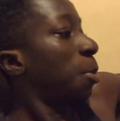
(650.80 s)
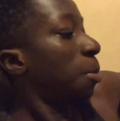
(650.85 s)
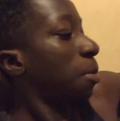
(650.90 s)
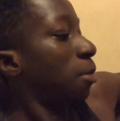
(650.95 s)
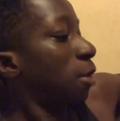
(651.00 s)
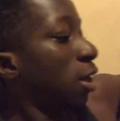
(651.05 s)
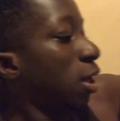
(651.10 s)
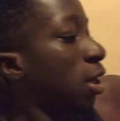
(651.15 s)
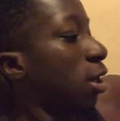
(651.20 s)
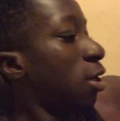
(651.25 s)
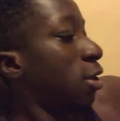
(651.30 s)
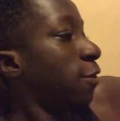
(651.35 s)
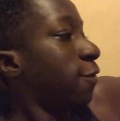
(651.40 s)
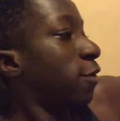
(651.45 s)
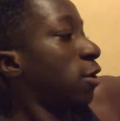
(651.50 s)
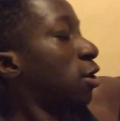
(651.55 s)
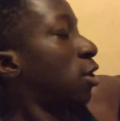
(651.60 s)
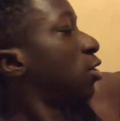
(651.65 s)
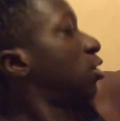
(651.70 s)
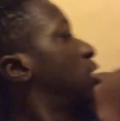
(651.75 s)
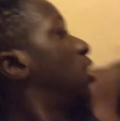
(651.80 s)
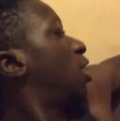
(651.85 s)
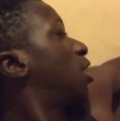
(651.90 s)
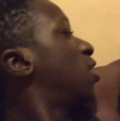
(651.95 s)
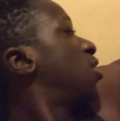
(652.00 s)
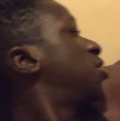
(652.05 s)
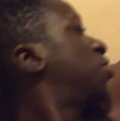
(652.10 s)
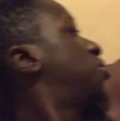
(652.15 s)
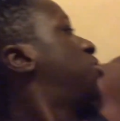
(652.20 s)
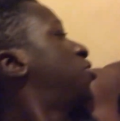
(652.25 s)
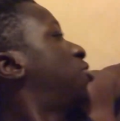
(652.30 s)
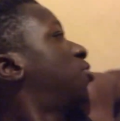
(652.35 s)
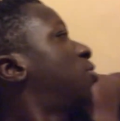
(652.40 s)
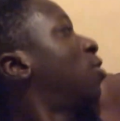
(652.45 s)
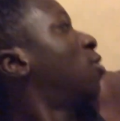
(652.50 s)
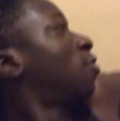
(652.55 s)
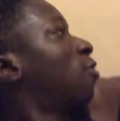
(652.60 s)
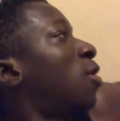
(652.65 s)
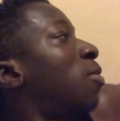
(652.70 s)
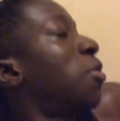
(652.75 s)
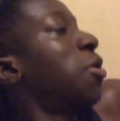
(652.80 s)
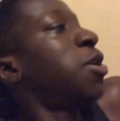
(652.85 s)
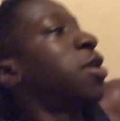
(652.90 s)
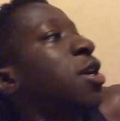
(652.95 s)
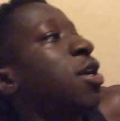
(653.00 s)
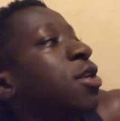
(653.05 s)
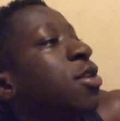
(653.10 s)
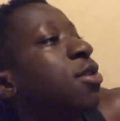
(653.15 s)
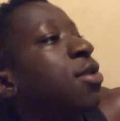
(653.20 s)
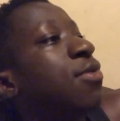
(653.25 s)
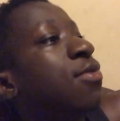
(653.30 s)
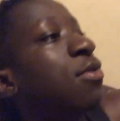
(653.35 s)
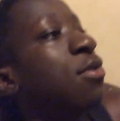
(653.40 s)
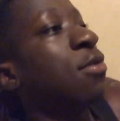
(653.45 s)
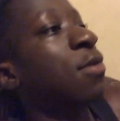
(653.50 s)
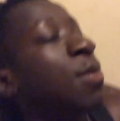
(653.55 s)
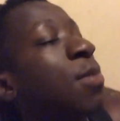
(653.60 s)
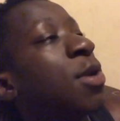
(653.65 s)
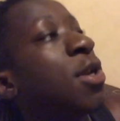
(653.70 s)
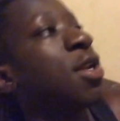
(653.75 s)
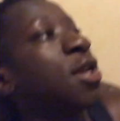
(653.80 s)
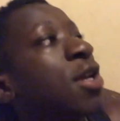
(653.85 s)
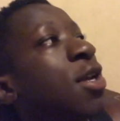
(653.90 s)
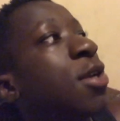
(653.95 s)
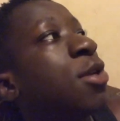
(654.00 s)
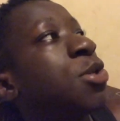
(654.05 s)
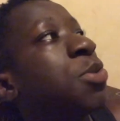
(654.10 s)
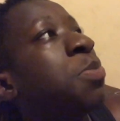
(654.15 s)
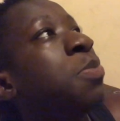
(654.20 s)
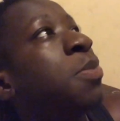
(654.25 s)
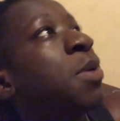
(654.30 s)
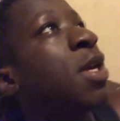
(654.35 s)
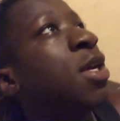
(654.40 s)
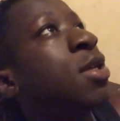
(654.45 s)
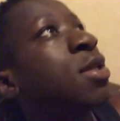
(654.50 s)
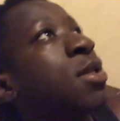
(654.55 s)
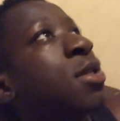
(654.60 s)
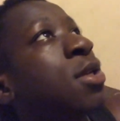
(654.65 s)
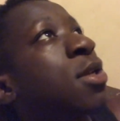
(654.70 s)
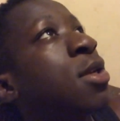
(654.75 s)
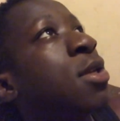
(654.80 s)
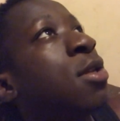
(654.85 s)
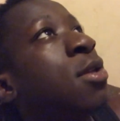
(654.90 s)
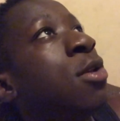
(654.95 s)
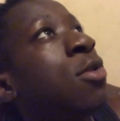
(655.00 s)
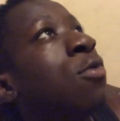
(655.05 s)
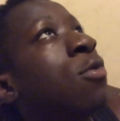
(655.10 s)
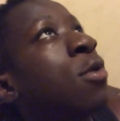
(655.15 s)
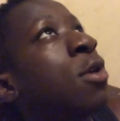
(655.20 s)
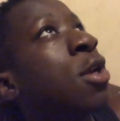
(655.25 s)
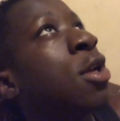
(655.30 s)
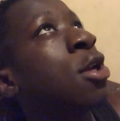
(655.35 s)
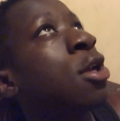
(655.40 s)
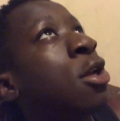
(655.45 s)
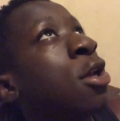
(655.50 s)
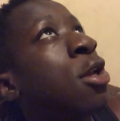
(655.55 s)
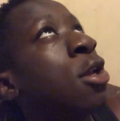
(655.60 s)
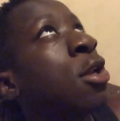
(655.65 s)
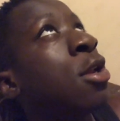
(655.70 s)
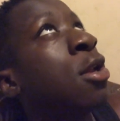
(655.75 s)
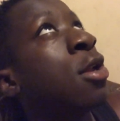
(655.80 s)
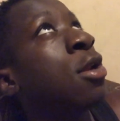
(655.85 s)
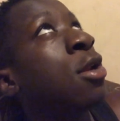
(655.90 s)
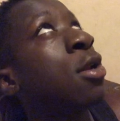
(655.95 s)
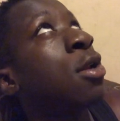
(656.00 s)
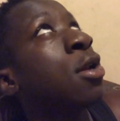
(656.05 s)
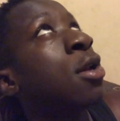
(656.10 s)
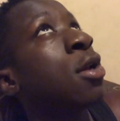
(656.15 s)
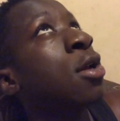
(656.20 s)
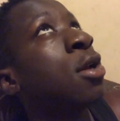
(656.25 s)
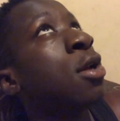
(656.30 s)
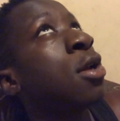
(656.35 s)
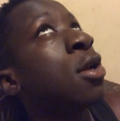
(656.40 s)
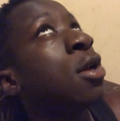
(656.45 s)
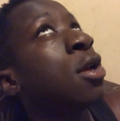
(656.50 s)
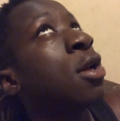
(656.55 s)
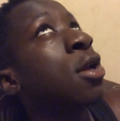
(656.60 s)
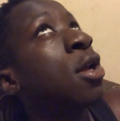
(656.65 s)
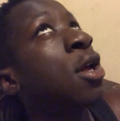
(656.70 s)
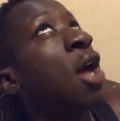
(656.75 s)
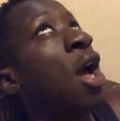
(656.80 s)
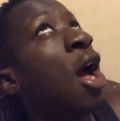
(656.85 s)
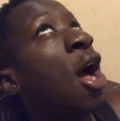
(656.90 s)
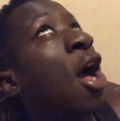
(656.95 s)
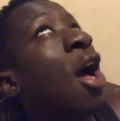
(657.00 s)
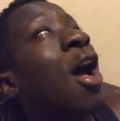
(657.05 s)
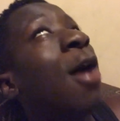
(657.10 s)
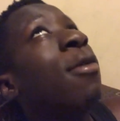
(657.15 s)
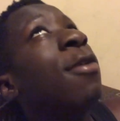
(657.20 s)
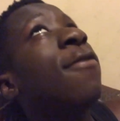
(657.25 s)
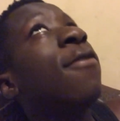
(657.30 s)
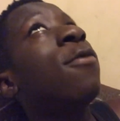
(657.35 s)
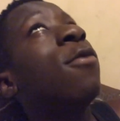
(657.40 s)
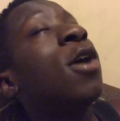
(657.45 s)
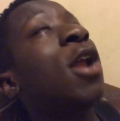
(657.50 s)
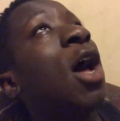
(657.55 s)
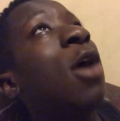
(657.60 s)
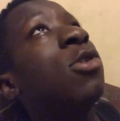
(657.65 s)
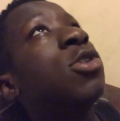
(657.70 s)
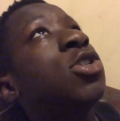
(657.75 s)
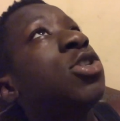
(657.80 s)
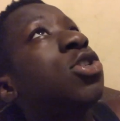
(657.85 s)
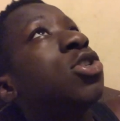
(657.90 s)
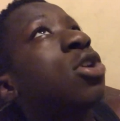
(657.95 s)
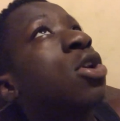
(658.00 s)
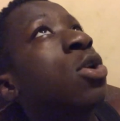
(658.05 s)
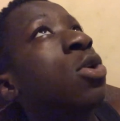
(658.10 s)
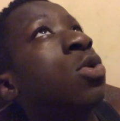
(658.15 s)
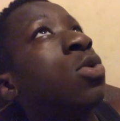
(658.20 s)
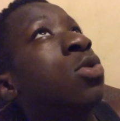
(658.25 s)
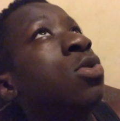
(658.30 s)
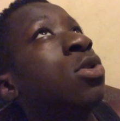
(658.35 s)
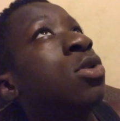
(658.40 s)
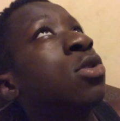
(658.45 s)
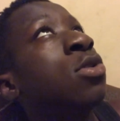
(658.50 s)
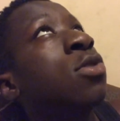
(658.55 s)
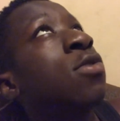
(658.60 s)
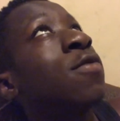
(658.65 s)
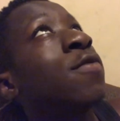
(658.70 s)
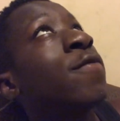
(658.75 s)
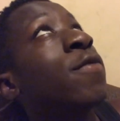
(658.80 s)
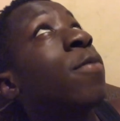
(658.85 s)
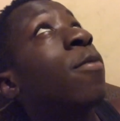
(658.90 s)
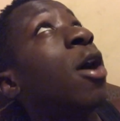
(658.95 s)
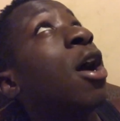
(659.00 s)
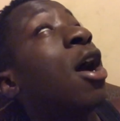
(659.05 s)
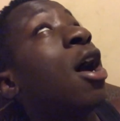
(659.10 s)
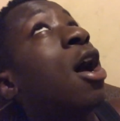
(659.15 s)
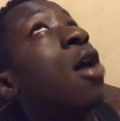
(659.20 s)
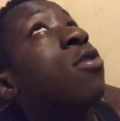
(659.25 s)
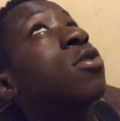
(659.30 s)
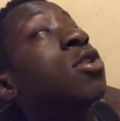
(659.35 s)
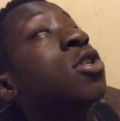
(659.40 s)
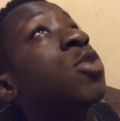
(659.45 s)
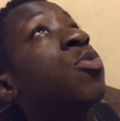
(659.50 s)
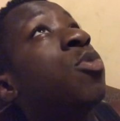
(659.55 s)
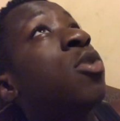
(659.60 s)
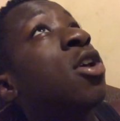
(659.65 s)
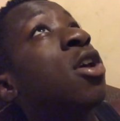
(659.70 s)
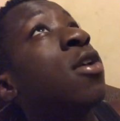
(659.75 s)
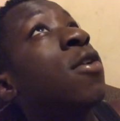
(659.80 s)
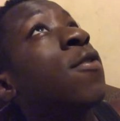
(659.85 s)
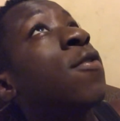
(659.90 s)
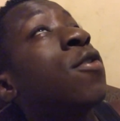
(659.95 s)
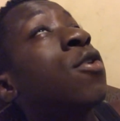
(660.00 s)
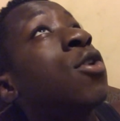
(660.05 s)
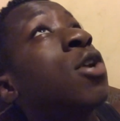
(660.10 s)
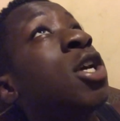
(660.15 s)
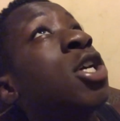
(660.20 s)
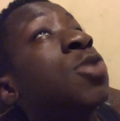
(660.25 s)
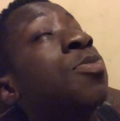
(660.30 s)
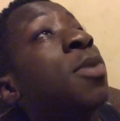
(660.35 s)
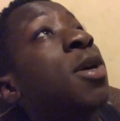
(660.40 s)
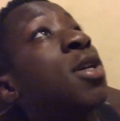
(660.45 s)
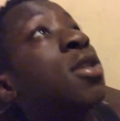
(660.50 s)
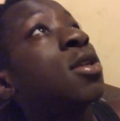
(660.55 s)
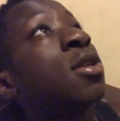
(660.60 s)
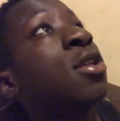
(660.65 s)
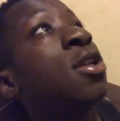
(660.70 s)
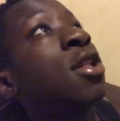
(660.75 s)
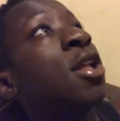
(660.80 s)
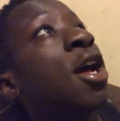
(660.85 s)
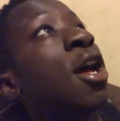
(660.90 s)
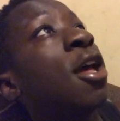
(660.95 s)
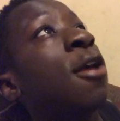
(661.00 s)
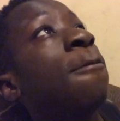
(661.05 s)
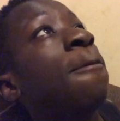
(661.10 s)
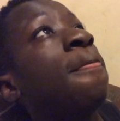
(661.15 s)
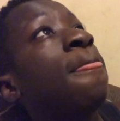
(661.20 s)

bruh? For those of y'all that don't know what Ramadan is for, Ramadan is basically when... I mean, from what I was told, from how I was explained for, it's basically like